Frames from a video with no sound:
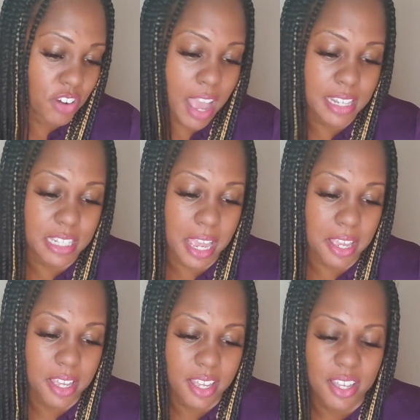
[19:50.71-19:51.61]
I say,
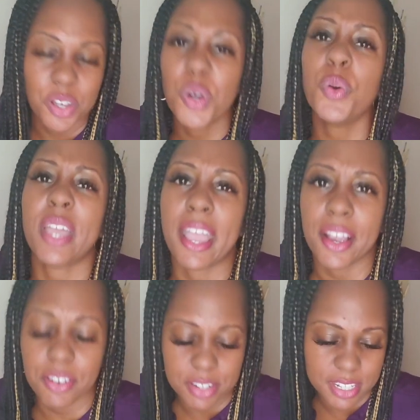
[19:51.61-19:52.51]
who
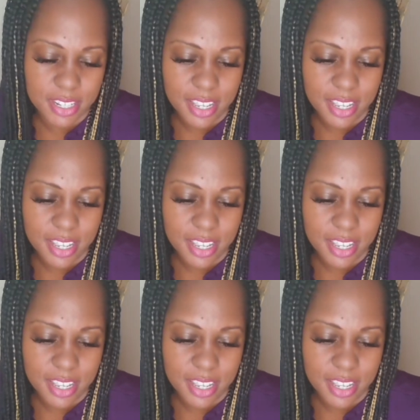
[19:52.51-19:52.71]
cares?